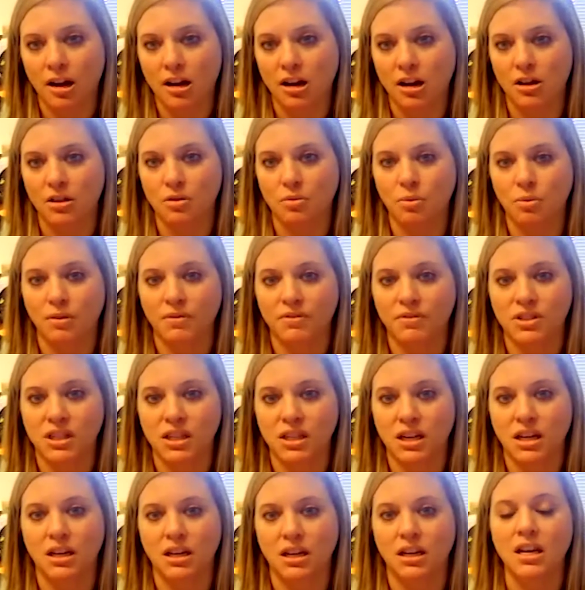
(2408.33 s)
I know that we've
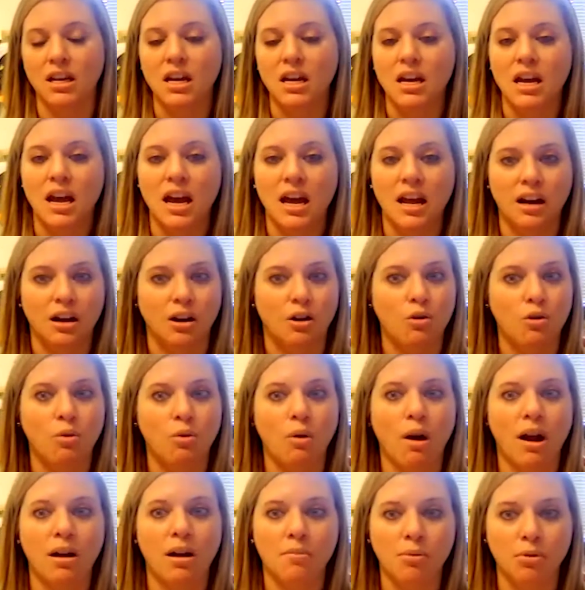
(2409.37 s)
seen an
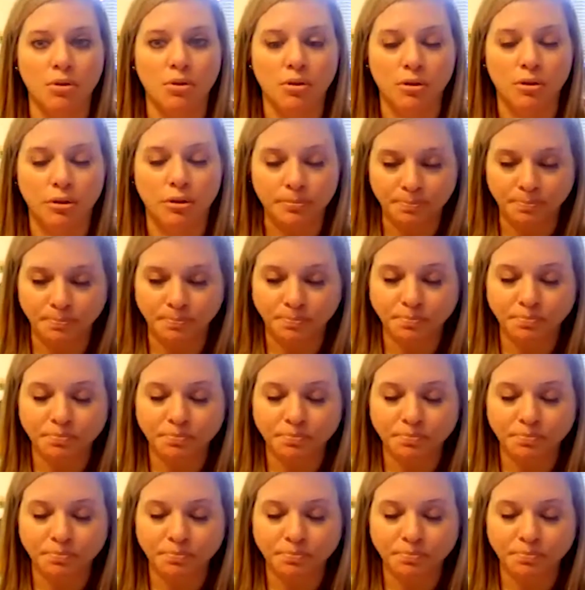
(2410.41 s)
incredible